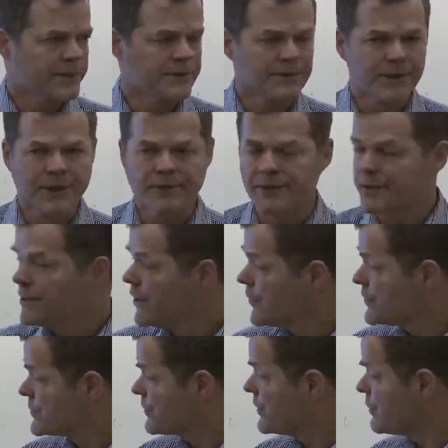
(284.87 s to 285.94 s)
underneath it
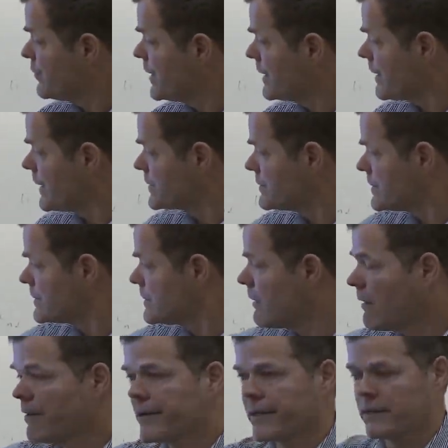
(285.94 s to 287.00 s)
so that we can actually
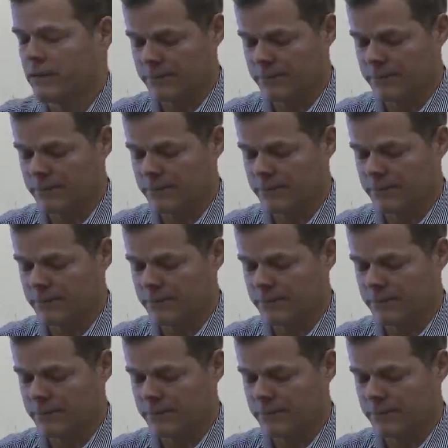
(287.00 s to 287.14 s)
target.